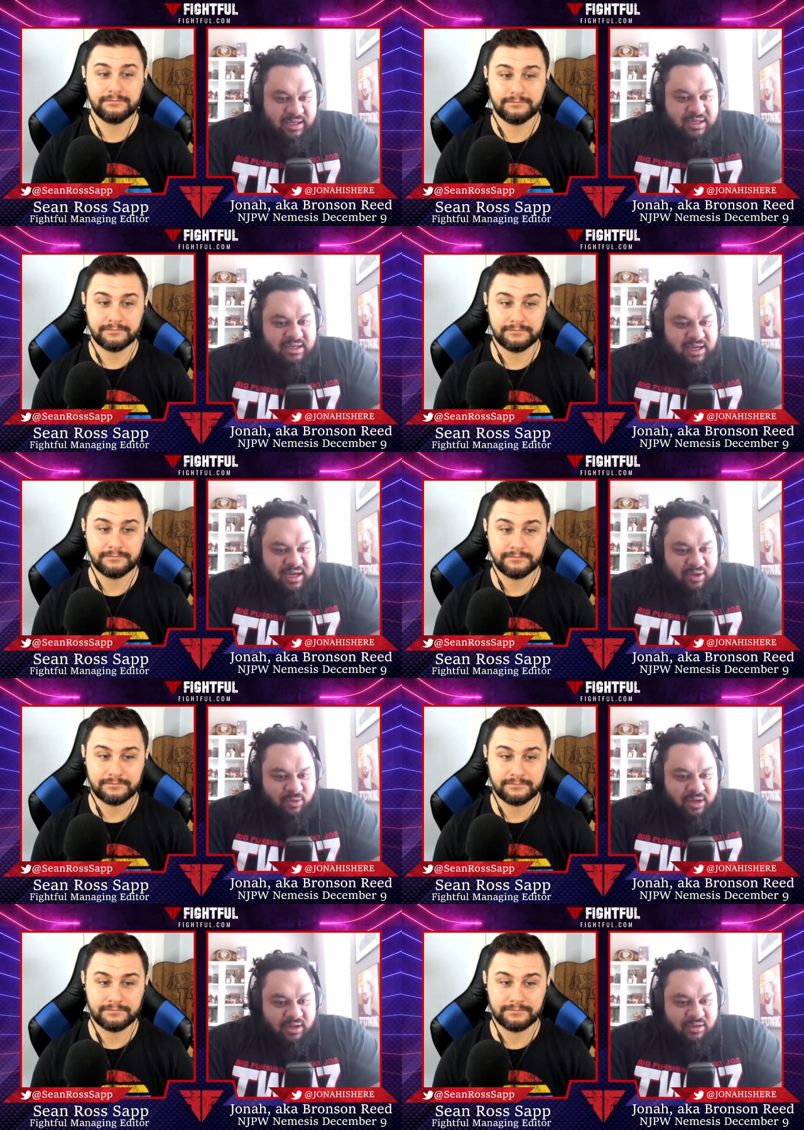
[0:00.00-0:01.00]
Speaker 1: Indi
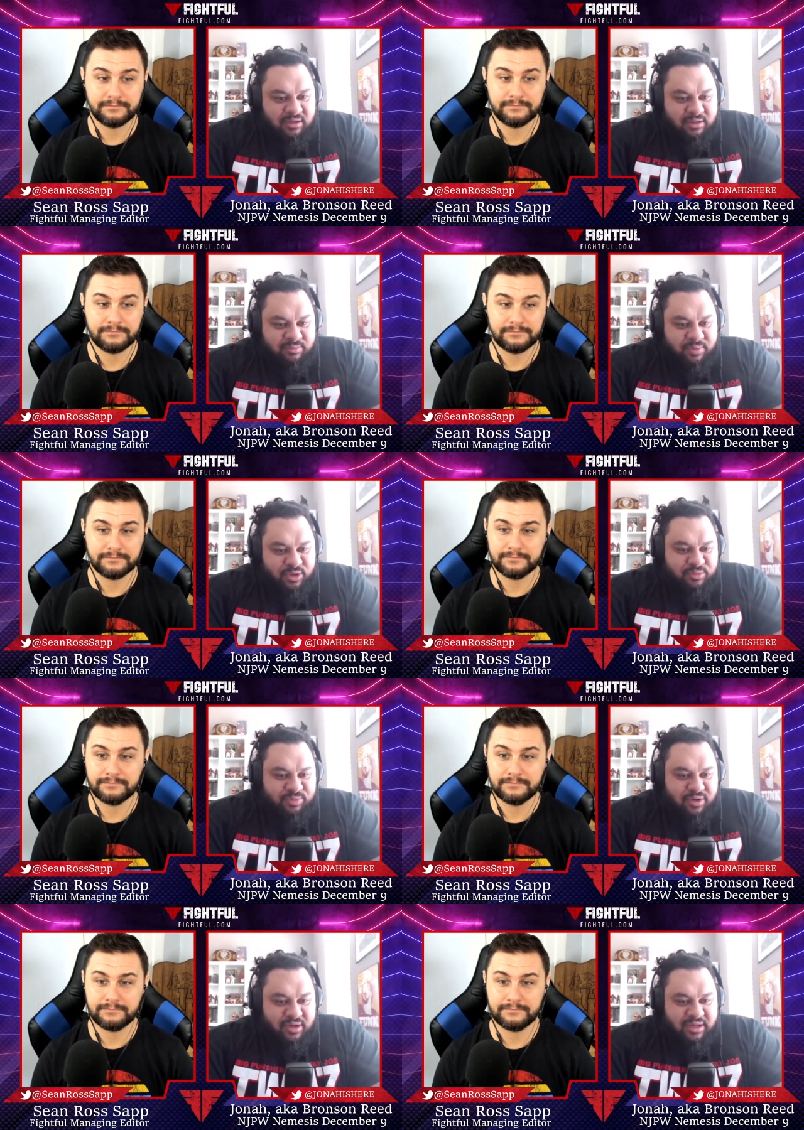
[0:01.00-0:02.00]
Hartwell, Persia
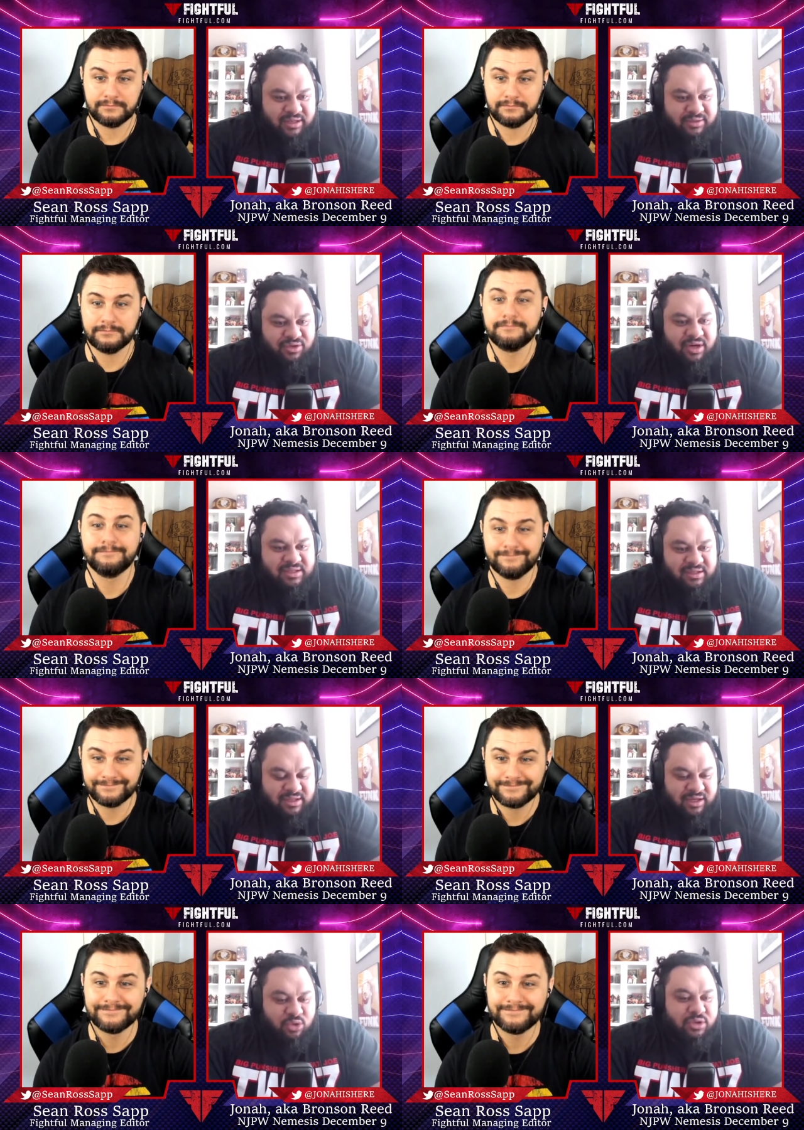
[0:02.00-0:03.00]
Pirotta, Grayson,
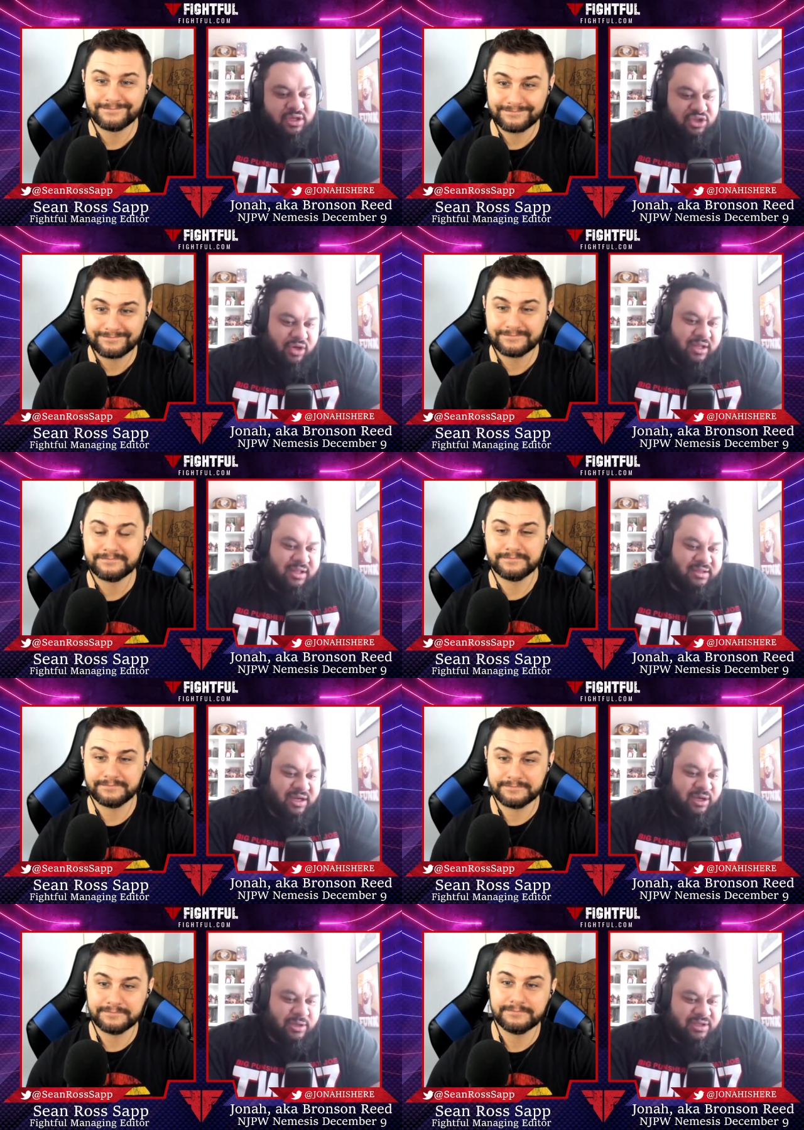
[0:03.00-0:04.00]
like all the Australians.
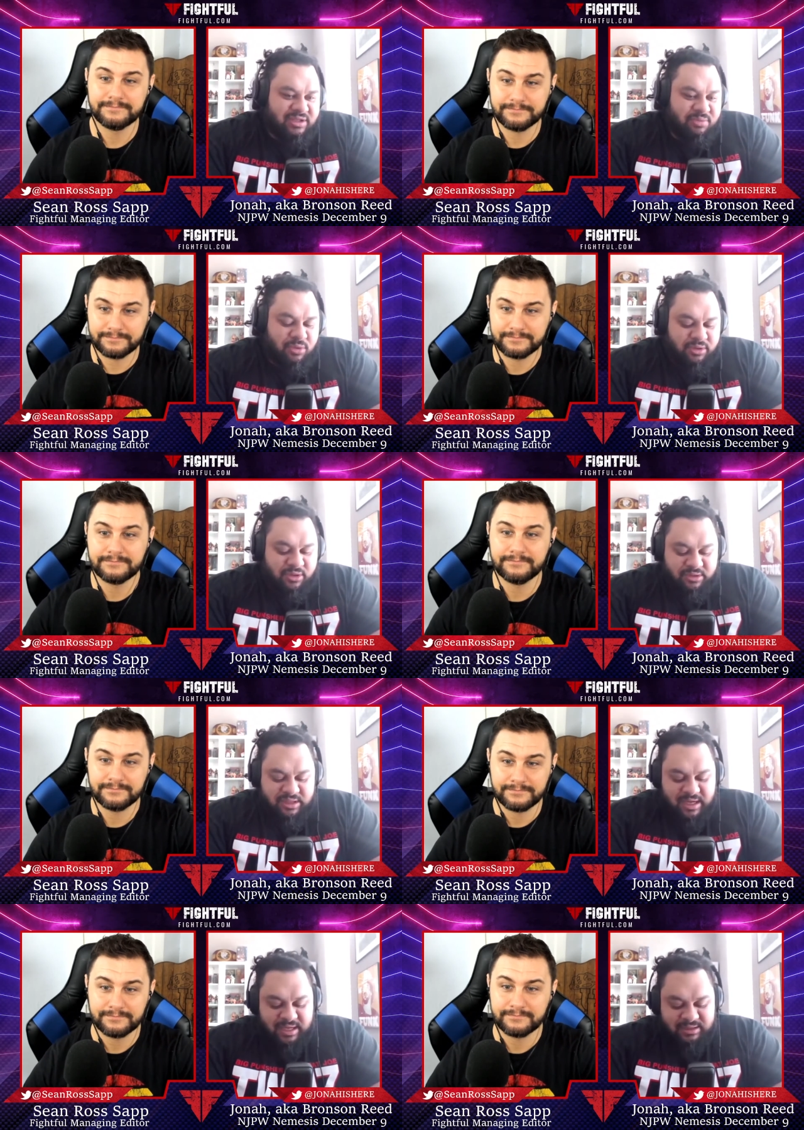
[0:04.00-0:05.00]
I always support those
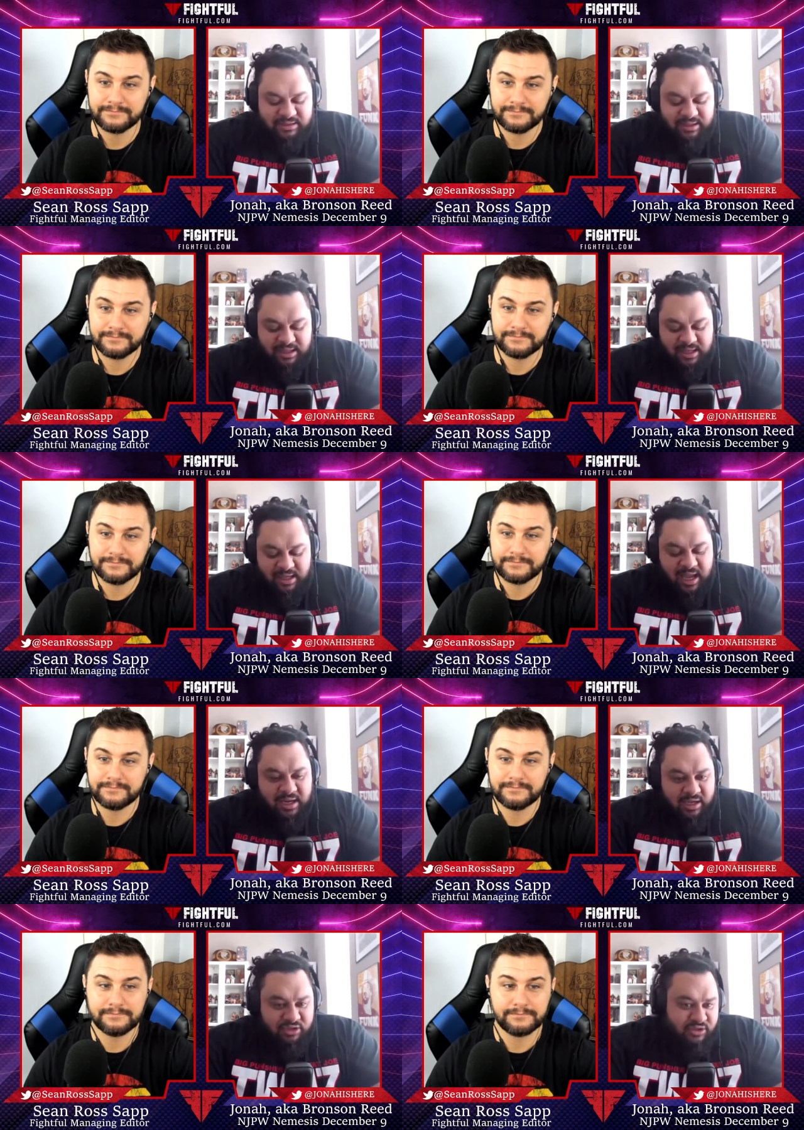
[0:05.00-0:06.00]
guys,
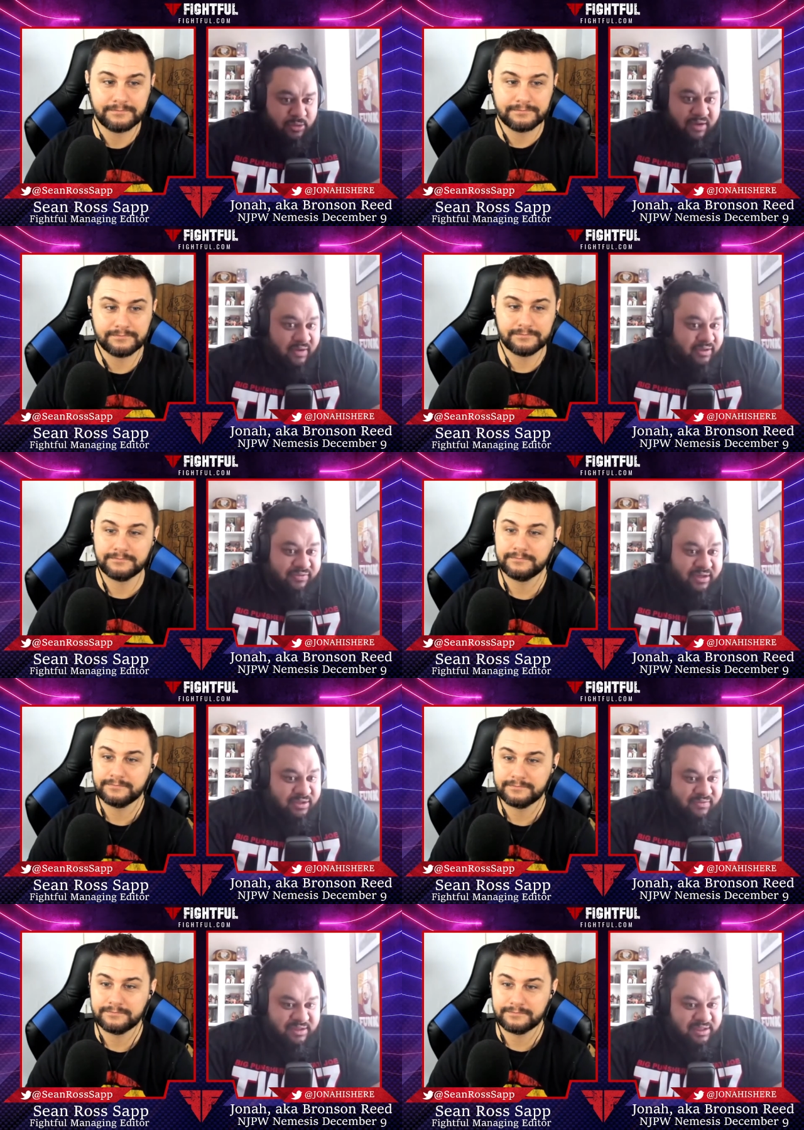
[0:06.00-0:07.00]
and I still have other friends,
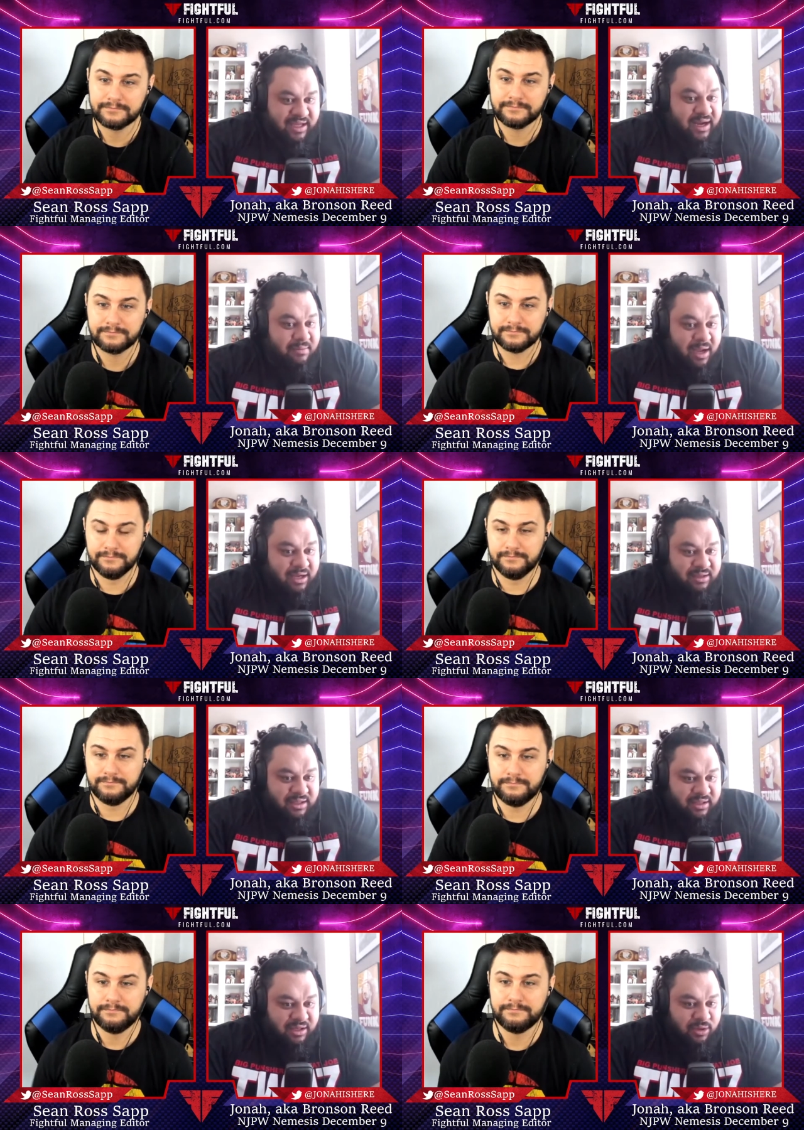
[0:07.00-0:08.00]
obviously, that I made
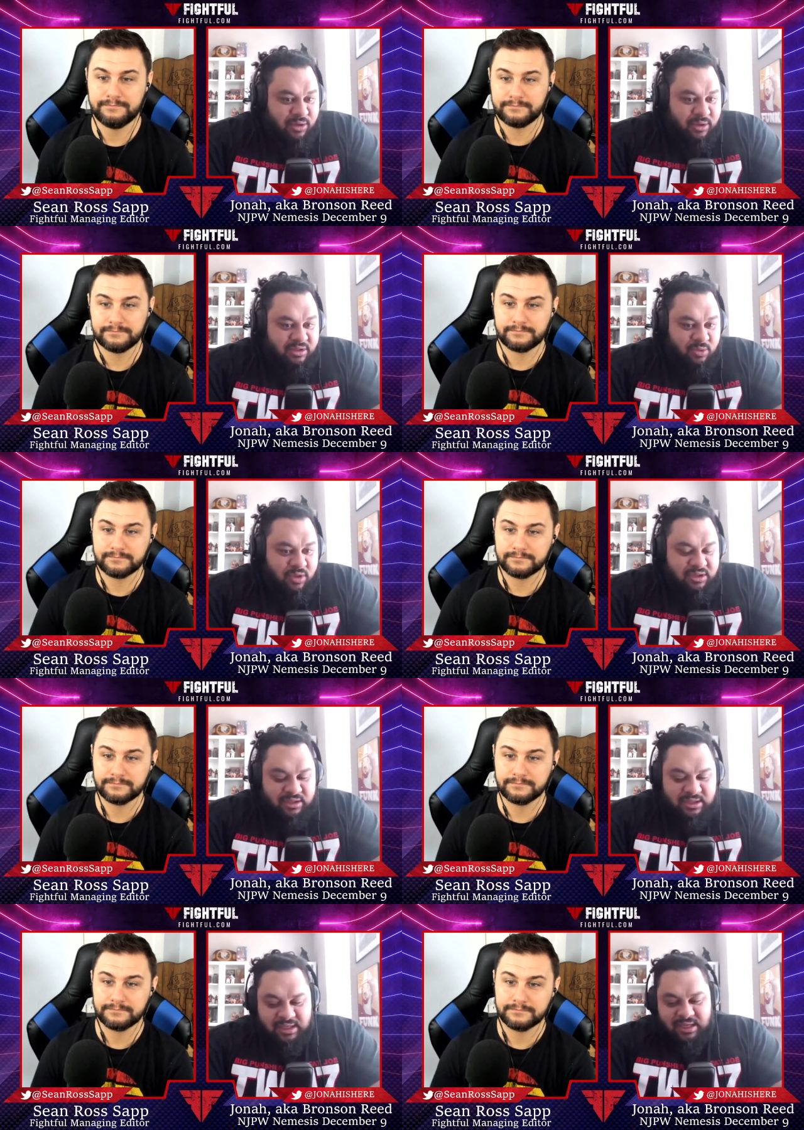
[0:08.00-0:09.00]
there that I always watch.